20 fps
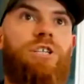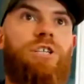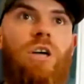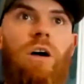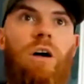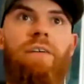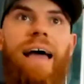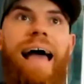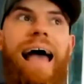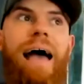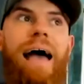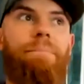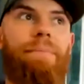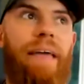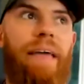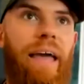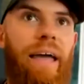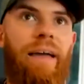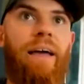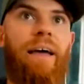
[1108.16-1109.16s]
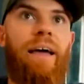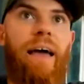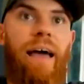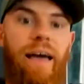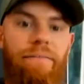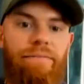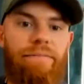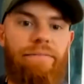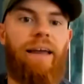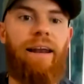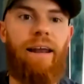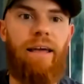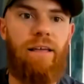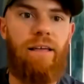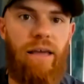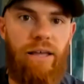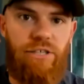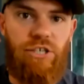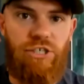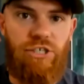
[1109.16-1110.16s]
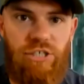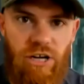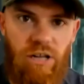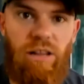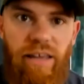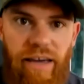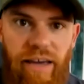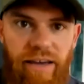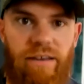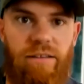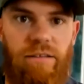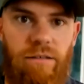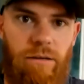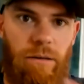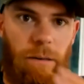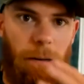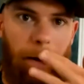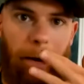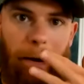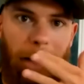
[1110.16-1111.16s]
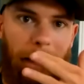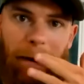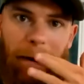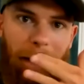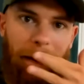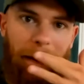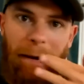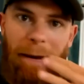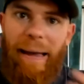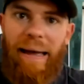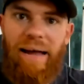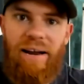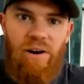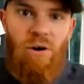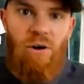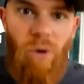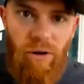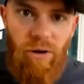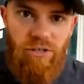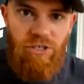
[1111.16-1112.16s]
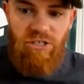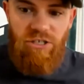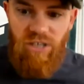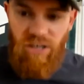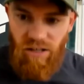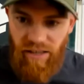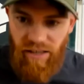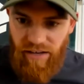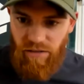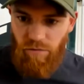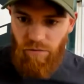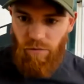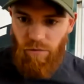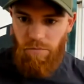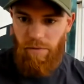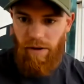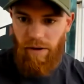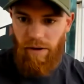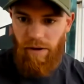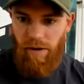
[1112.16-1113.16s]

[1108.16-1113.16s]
of it happening. And then it just clicked. I don't know, it just clicked for me.